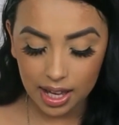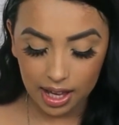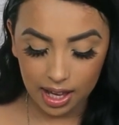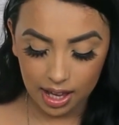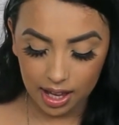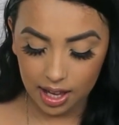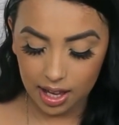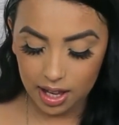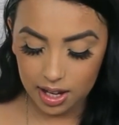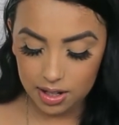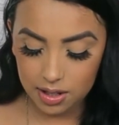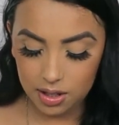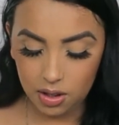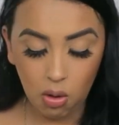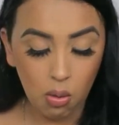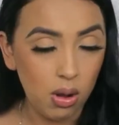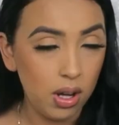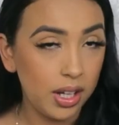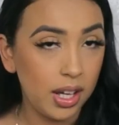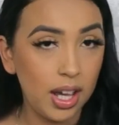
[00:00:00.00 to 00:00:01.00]
And
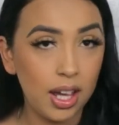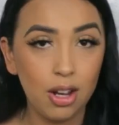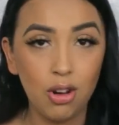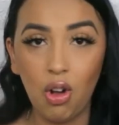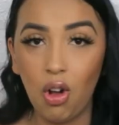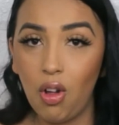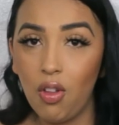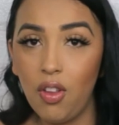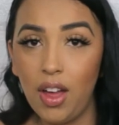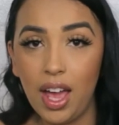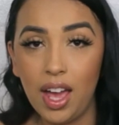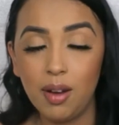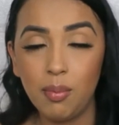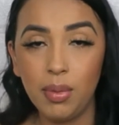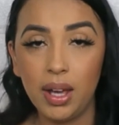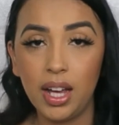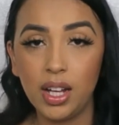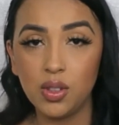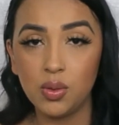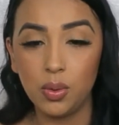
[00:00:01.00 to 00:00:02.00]
again, all the
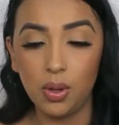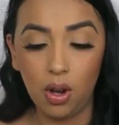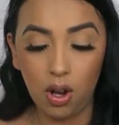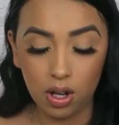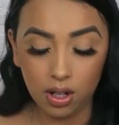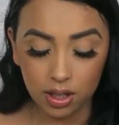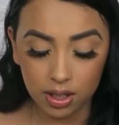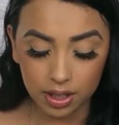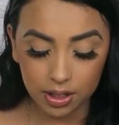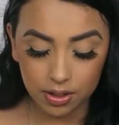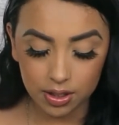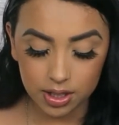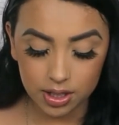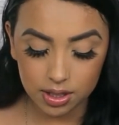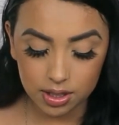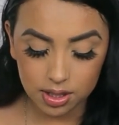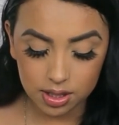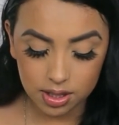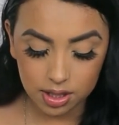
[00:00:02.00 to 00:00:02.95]
handbags were on clearance.